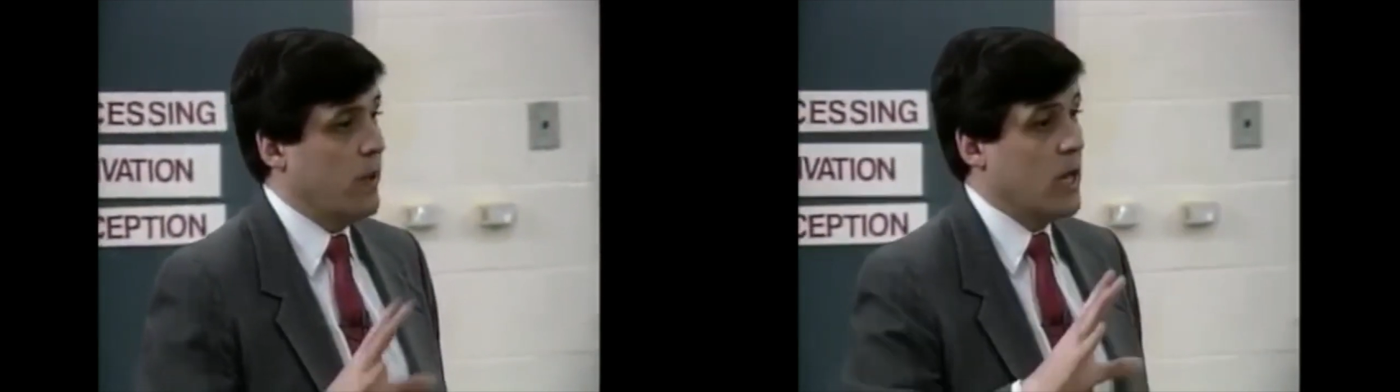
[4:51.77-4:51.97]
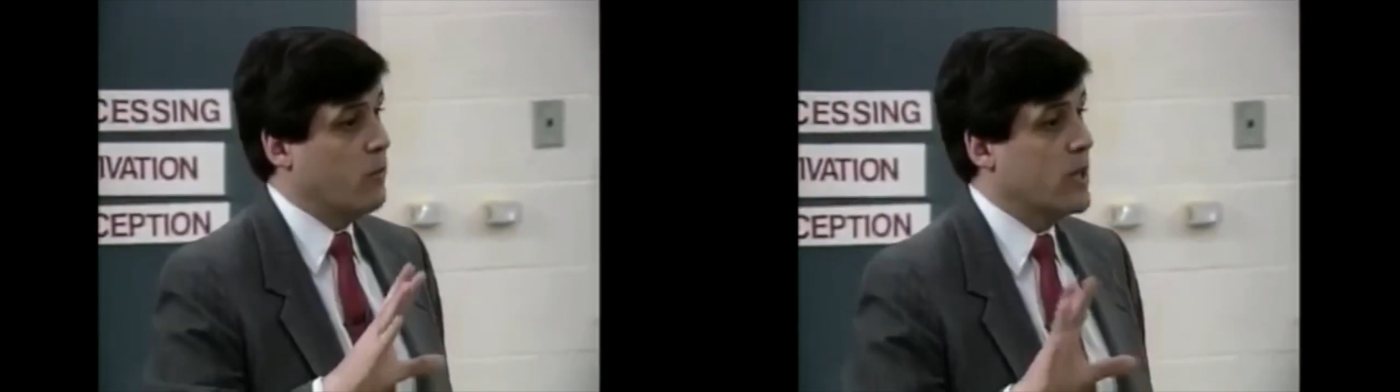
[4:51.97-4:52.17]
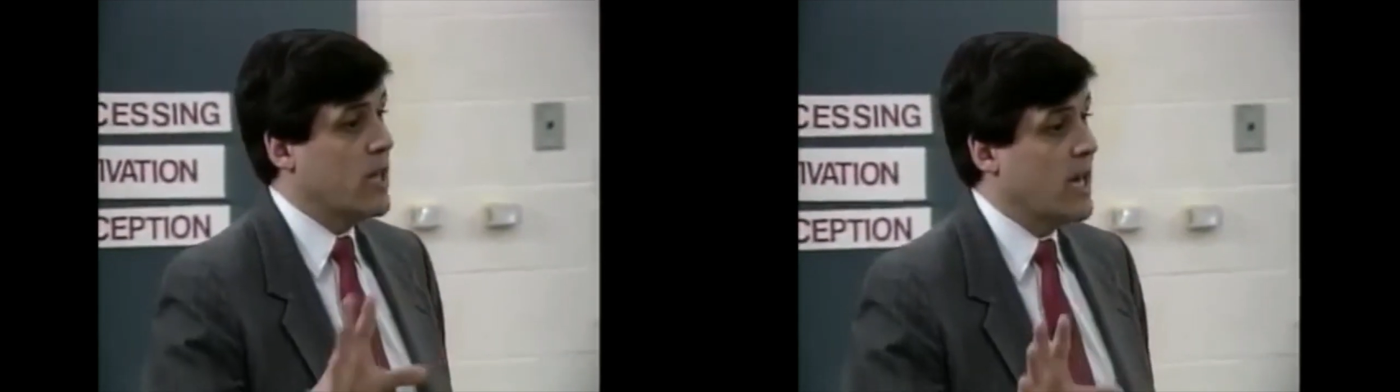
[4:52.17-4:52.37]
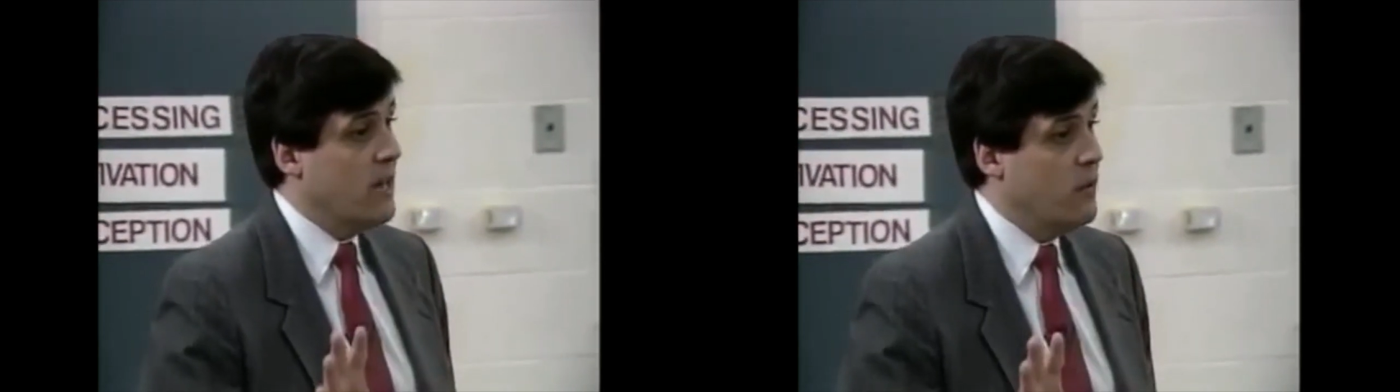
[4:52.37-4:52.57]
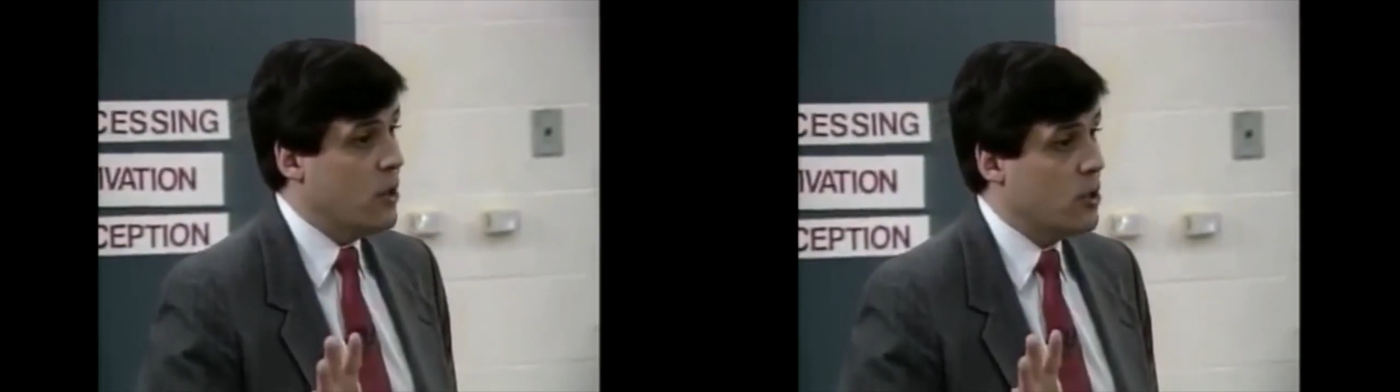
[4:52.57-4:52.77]
because once I
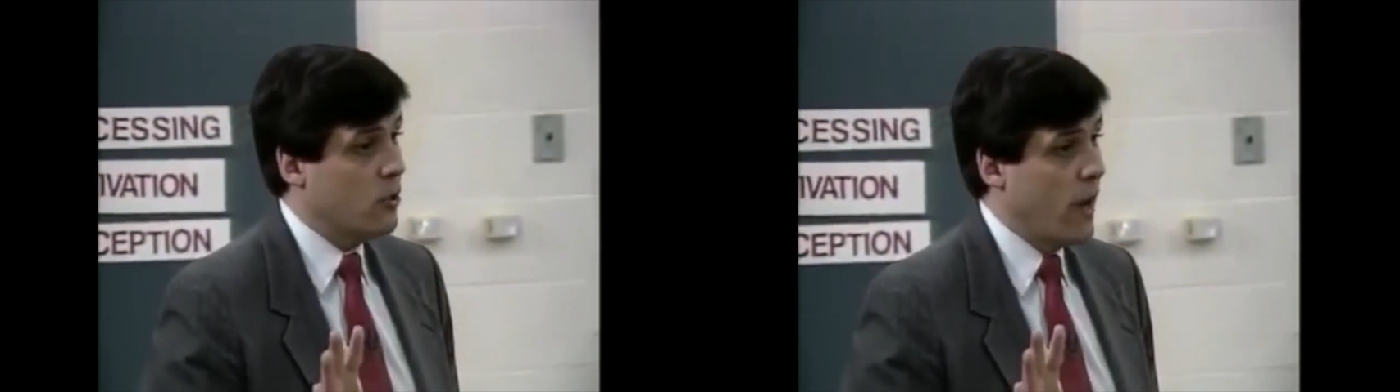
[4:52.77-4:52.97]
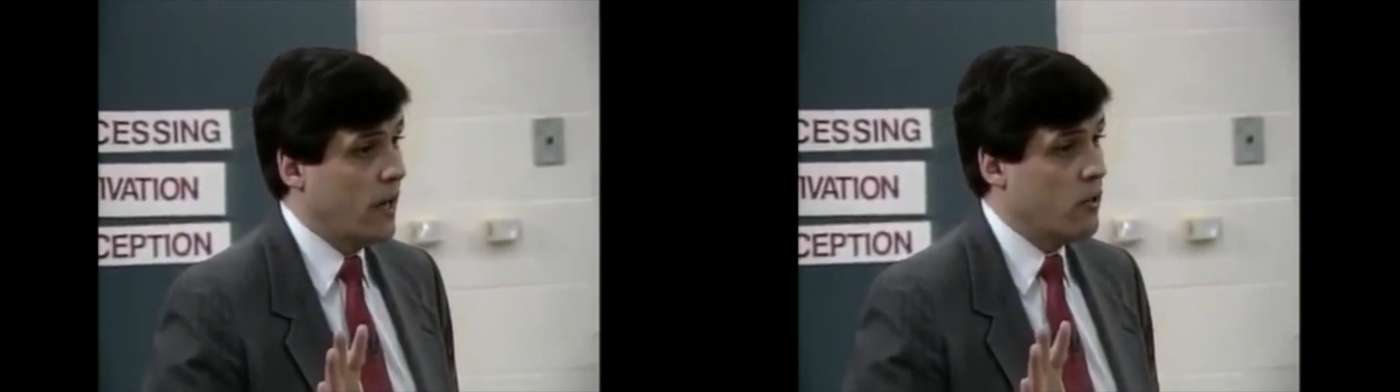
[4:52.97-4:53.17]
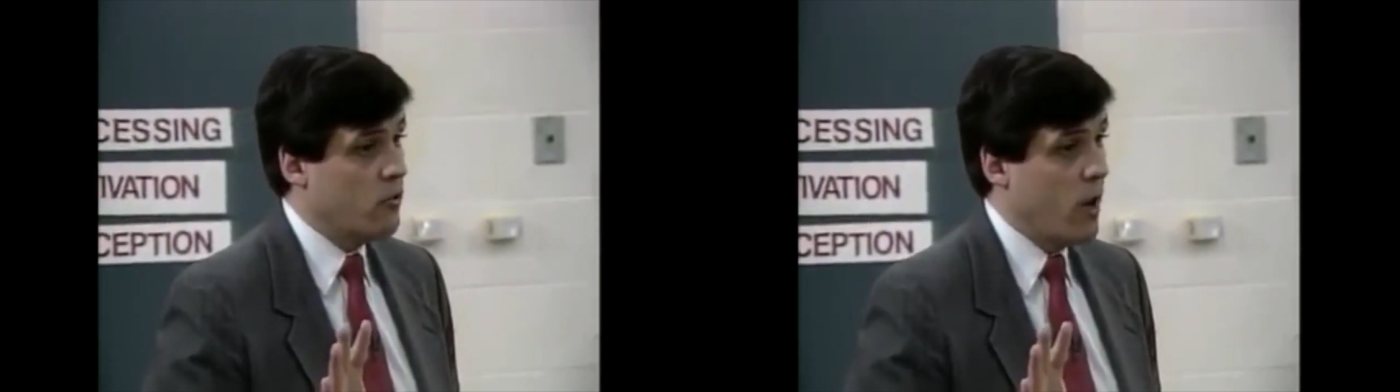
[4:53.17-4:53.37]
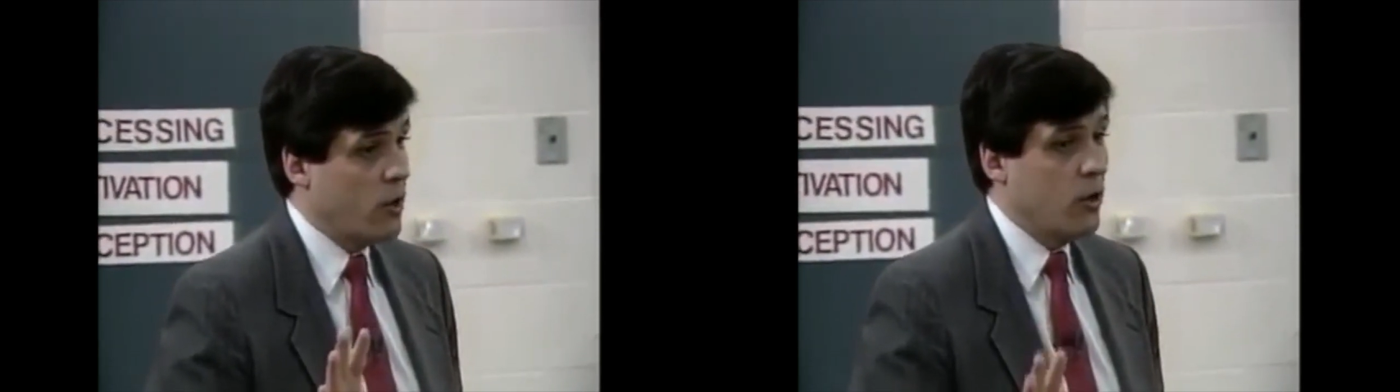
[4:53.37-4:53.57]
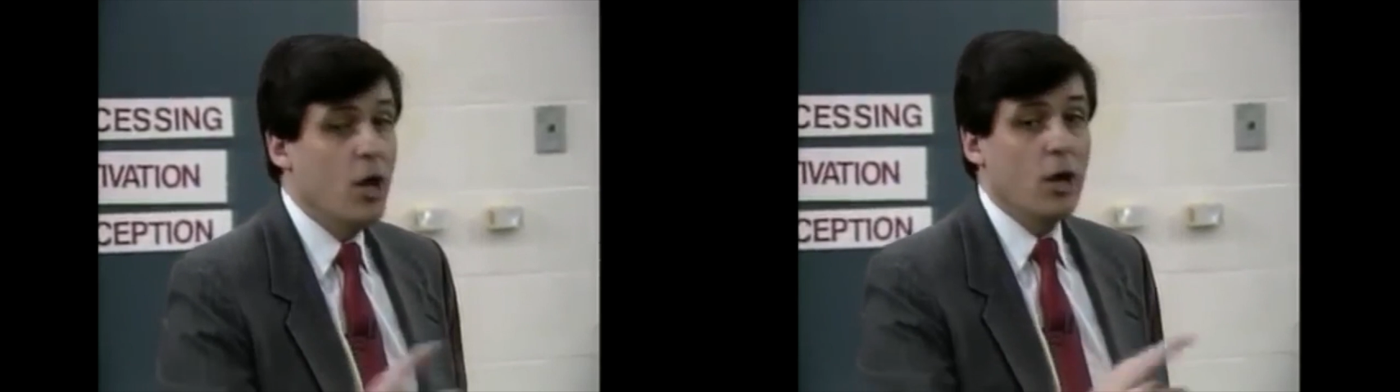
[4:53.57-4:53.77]
give you this direct
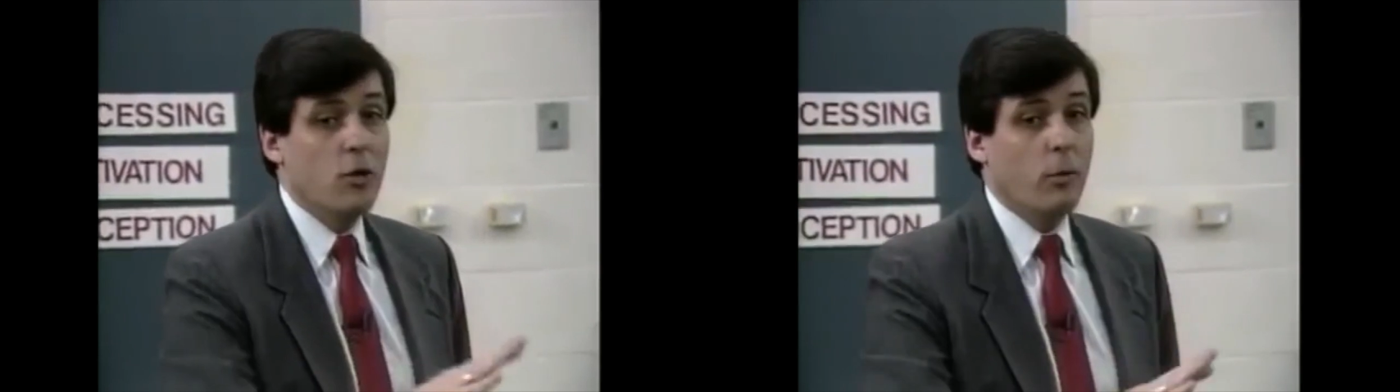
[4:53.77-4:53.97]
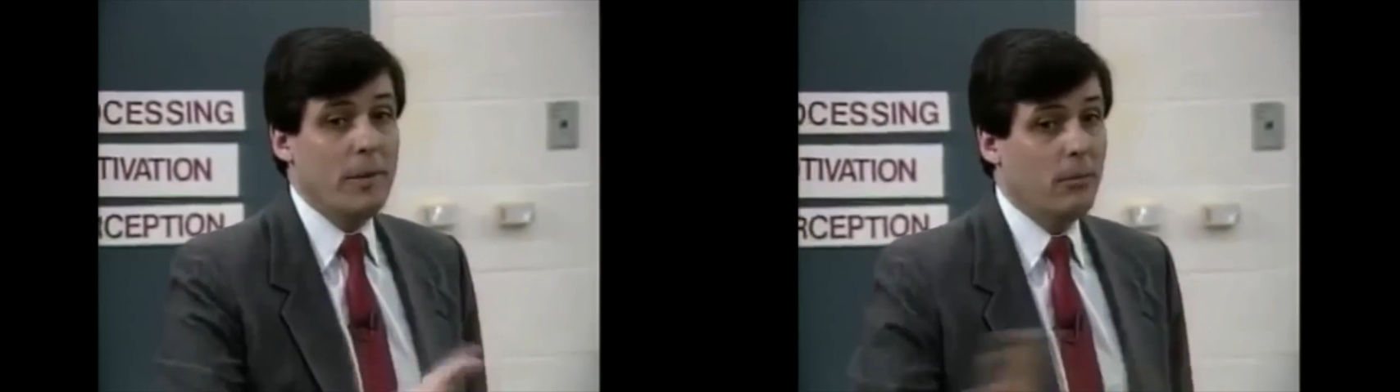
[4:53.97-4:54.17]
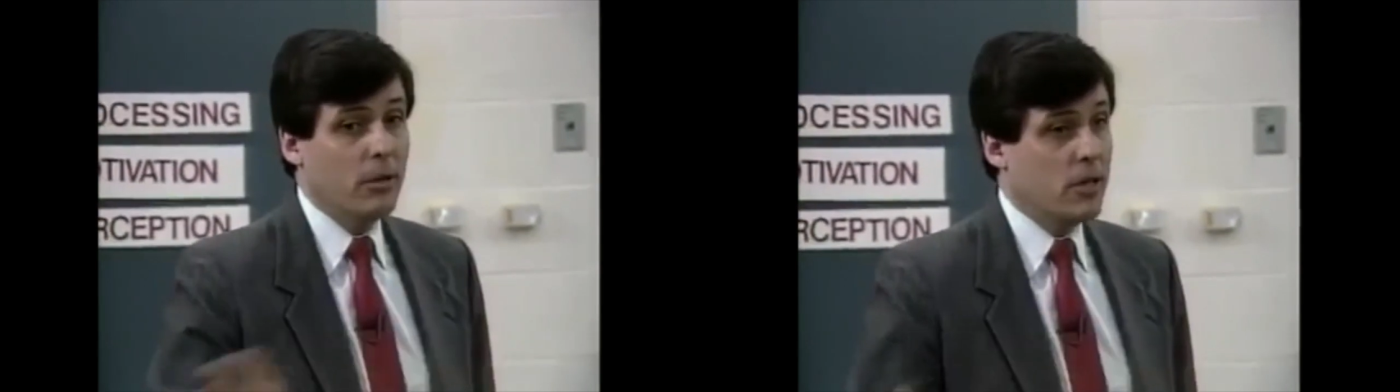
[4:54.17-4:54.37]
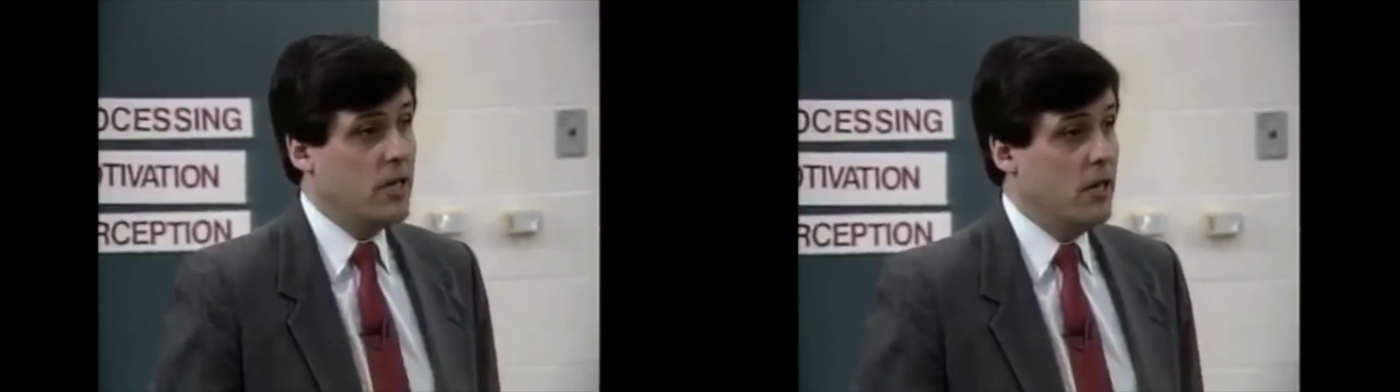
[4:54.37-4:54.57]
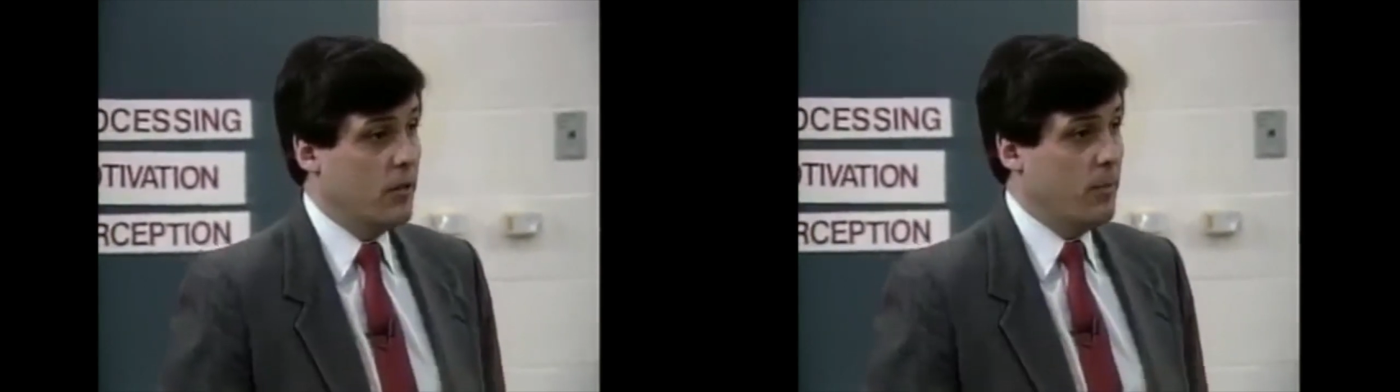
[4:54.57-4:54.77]
instruction, you will be able to
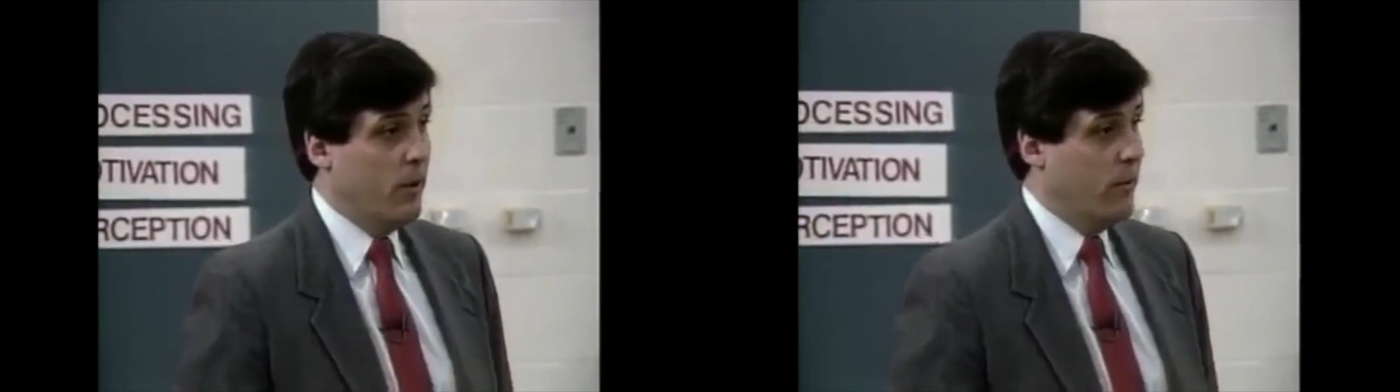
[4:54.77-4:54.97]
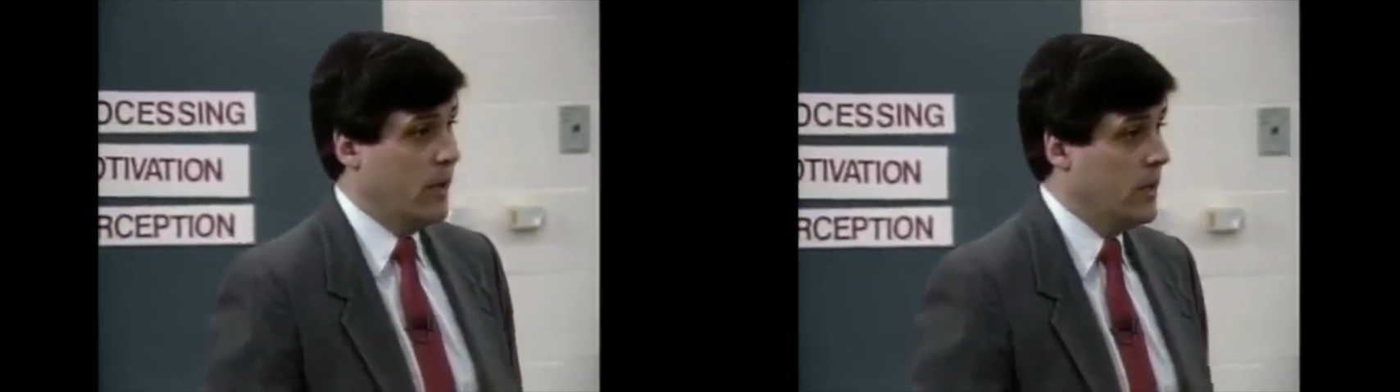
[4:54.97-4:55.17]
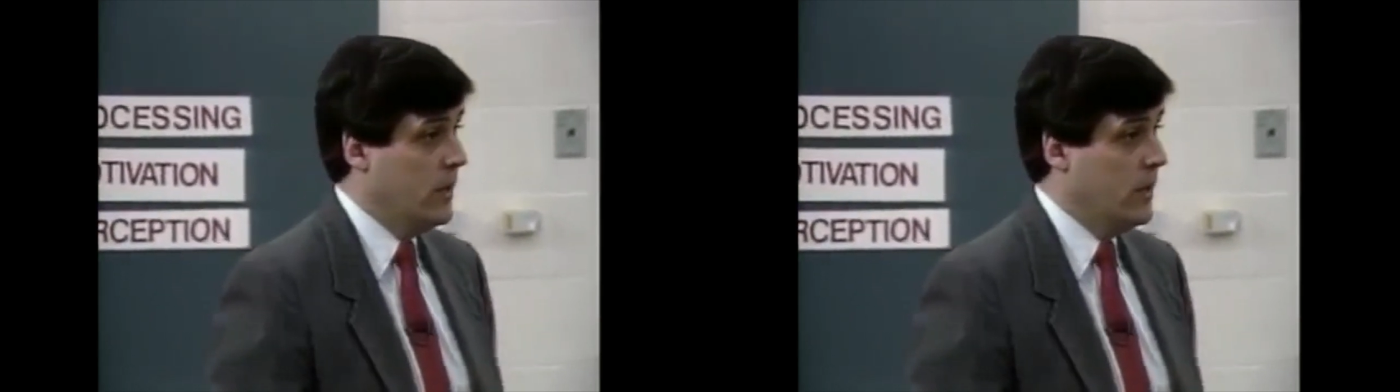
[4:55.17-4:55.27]
see this perfectly